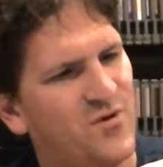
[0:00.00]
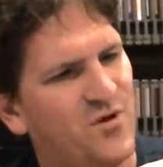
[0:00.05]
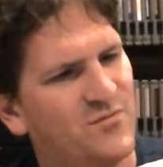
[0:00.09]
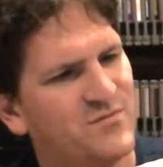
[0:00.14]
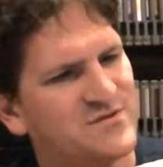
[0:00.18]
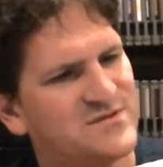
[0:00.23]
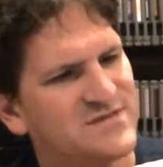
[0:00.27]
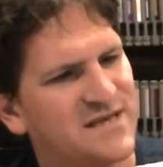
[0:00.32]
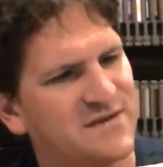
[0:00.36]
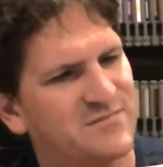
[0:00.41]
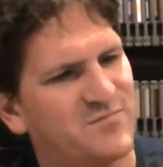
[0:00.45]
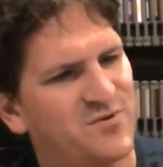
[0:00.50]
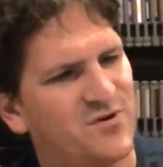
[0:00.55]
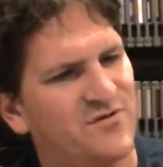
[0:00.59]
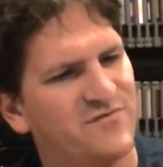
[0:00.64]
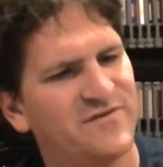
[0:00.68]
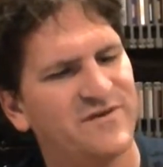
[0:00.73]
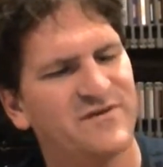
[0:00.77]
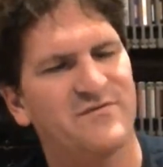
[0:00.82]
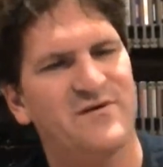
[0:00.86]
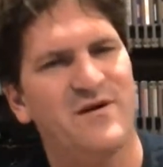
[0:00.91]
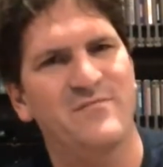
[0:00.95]
almost like
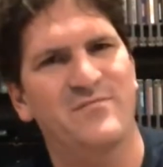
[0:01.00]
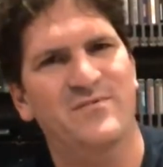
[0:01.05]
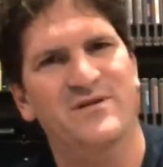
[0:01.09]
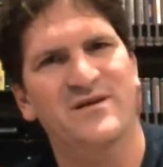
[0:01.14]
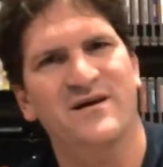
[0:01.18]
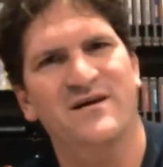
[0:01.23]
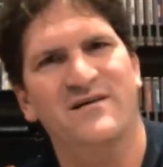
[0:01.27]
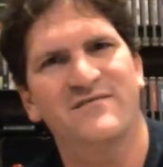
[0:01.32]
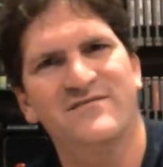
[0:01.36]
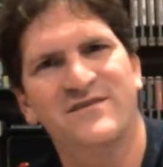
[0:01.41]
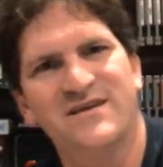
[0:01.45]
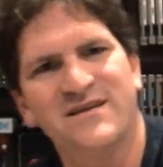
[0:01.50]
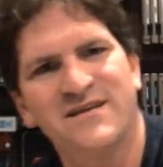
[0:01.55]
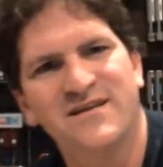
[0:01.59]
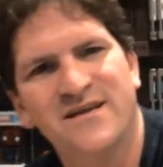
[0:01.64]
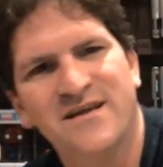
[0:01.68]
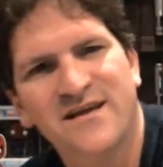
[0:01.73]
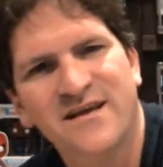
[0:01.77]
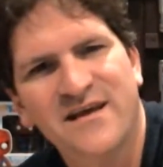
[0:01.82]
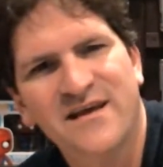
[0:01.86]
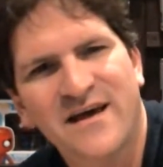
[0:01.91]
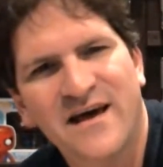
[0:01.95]
perfect replica of it.
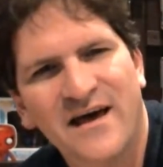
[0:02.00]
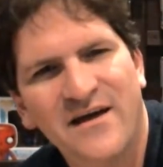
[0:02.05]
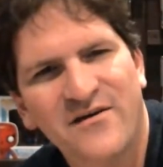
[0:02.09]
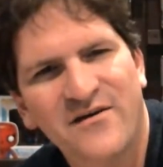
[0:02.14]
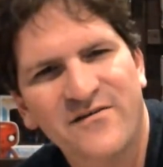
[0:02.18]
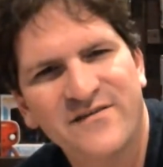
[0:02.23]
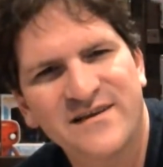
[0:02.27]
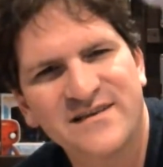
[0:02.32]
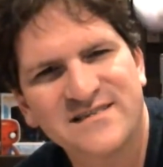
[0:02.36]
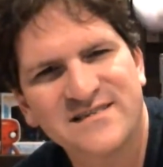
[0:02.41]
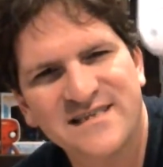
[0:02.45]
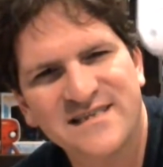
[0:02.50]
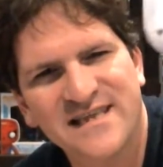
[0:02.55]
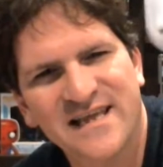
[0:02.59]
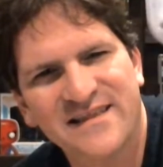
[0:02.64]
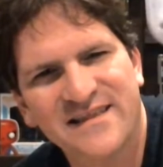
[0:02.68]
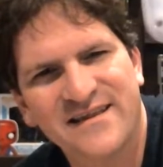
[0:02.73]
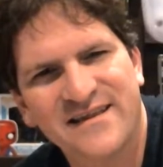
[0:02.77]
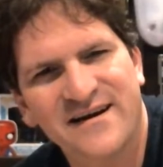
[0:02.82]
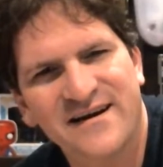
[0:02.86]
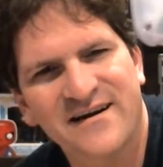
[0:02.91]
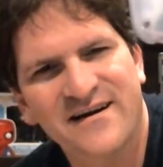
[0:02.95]
I don't know if you can see
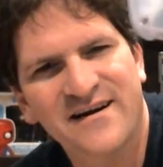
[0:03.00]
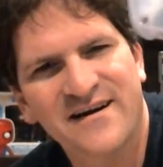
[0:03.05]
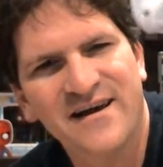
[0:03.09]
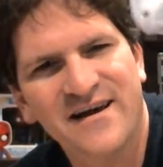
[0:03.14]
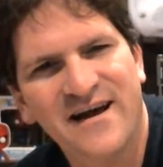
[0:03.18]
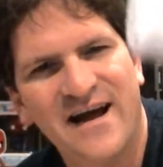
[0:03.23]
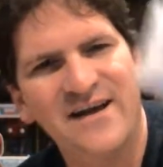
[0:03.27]
that there.